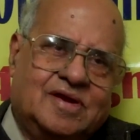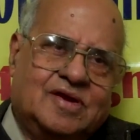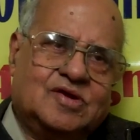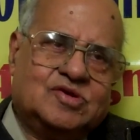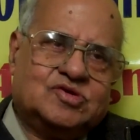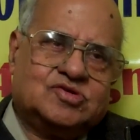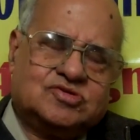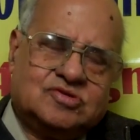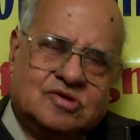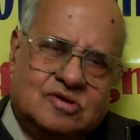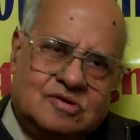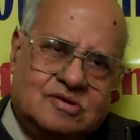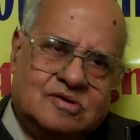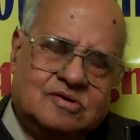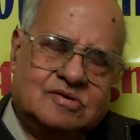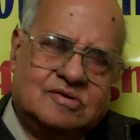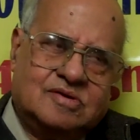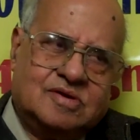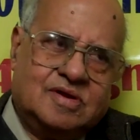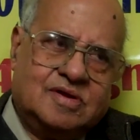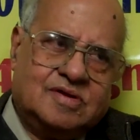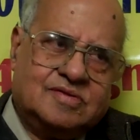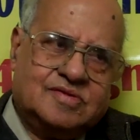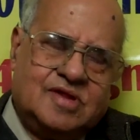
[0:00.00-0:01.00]
So,
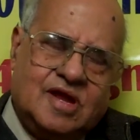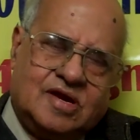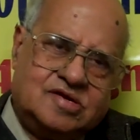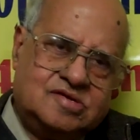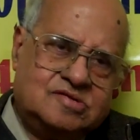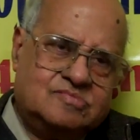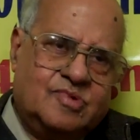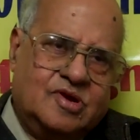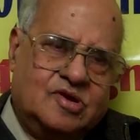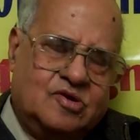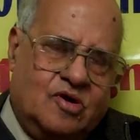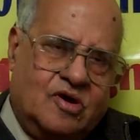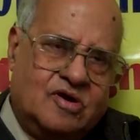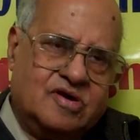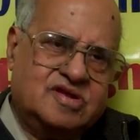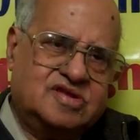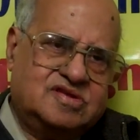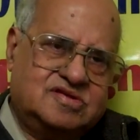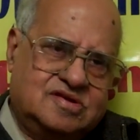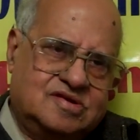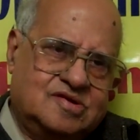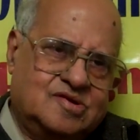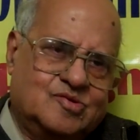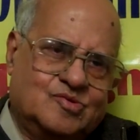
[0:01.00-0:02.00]
that is my
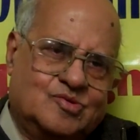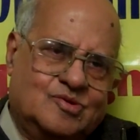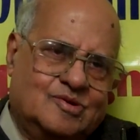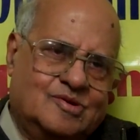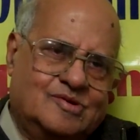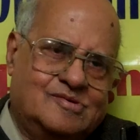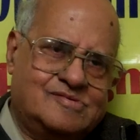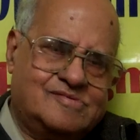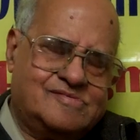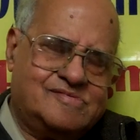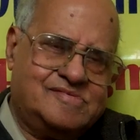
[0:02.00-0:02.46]
origin, you know.